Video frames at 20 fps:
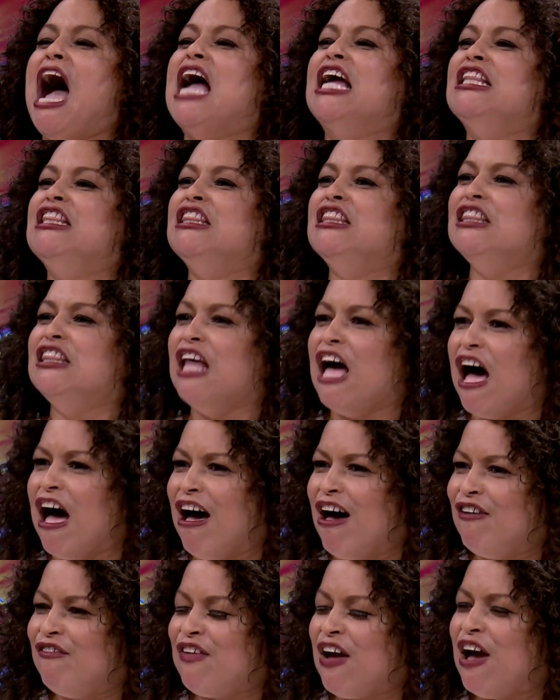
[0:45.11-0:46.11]
I
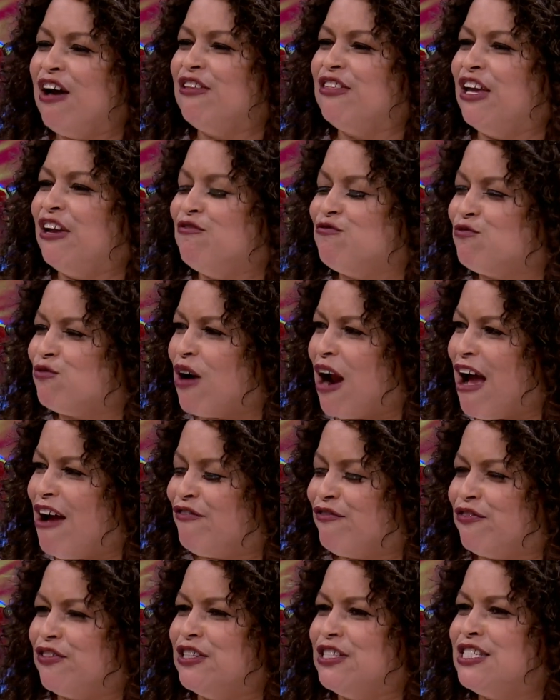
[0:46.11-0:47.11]
love how they
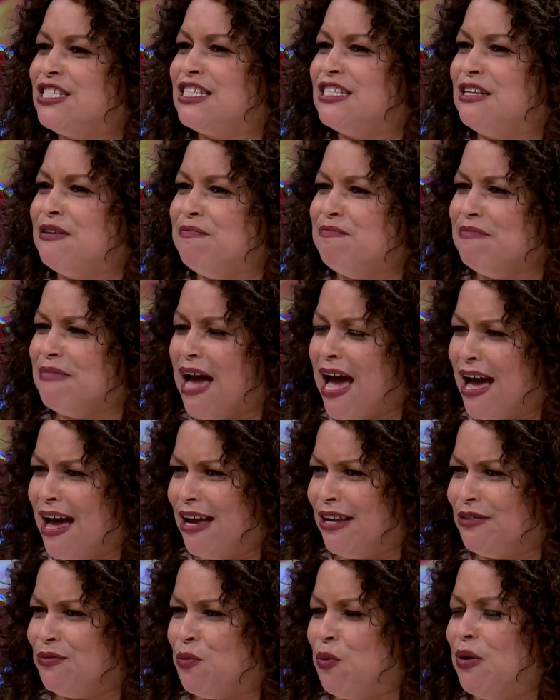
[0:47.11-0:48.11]
reference the
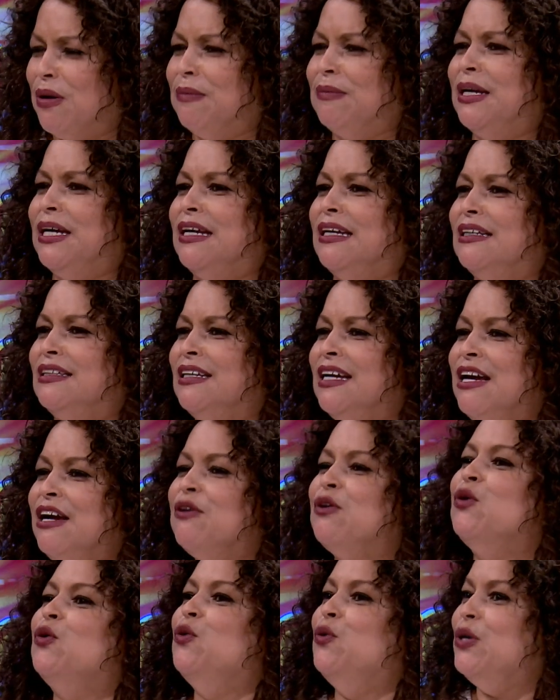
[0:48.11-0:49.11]
Mad Woman, yeah.
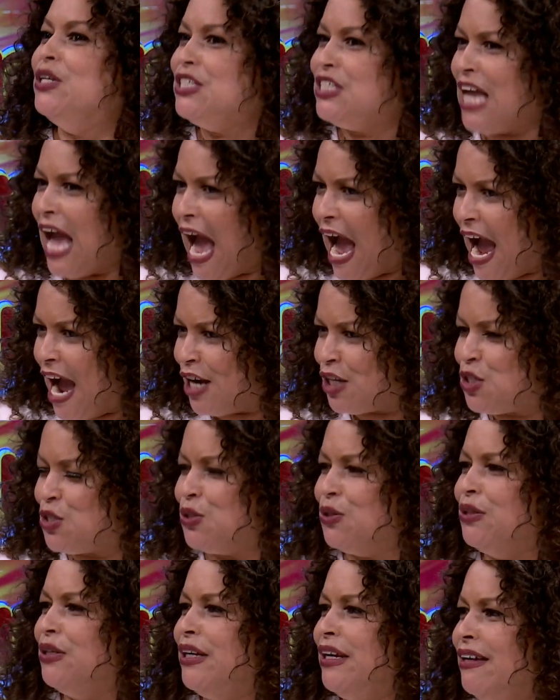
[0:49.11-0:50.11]
who is
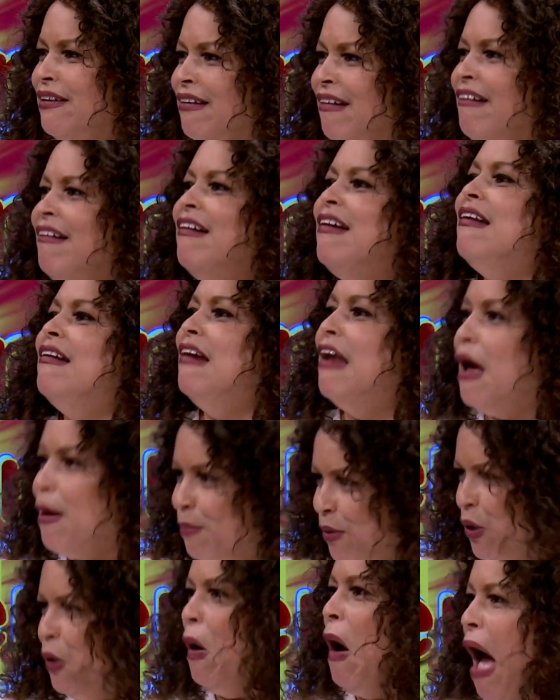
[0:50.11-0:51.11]
actually La
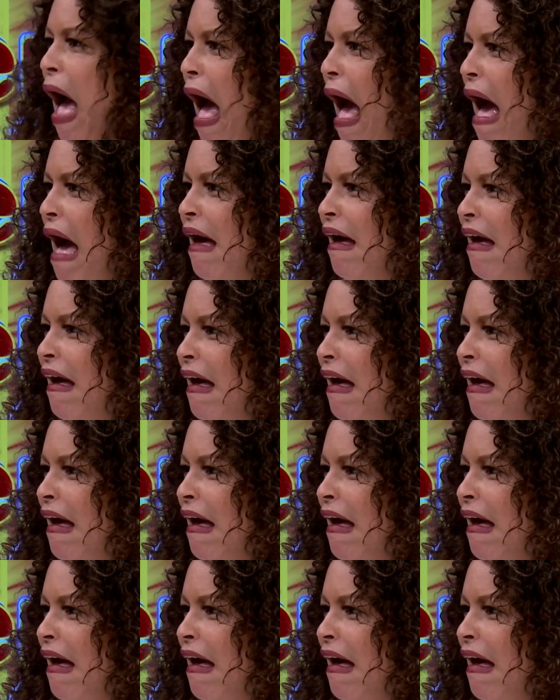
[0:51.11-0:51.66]
Bruja,